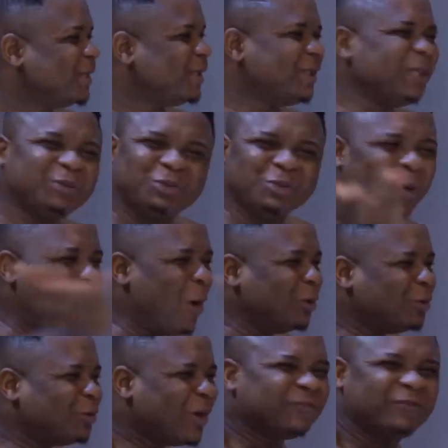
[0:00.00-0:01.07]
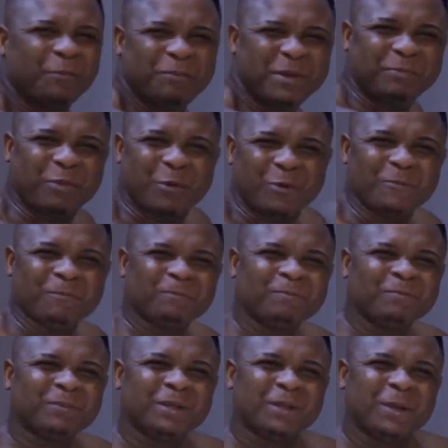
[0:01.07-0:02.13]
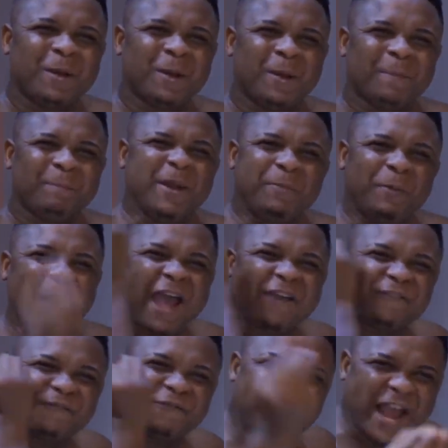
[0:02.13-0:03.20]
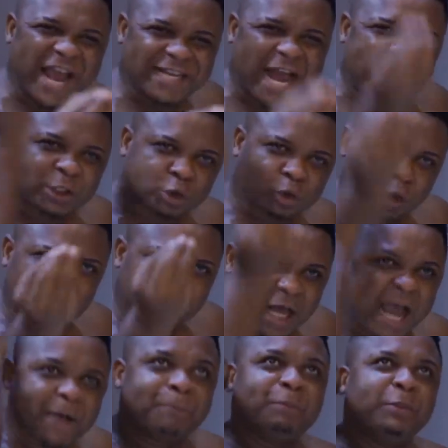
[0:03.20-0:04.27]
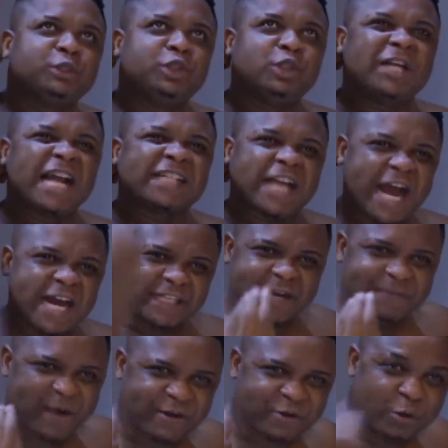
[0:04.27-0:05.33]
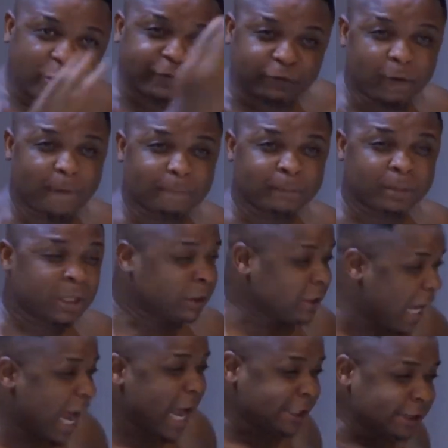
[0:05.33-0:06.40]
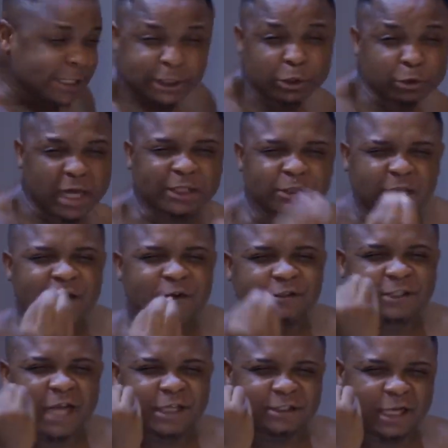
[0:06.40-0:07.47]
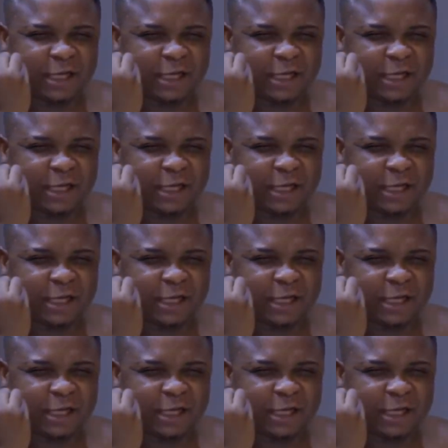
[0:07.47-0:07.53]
see two ungrateful people. People I fed, I clothed, I put you guys under my roof. Now I need you guys. You cannot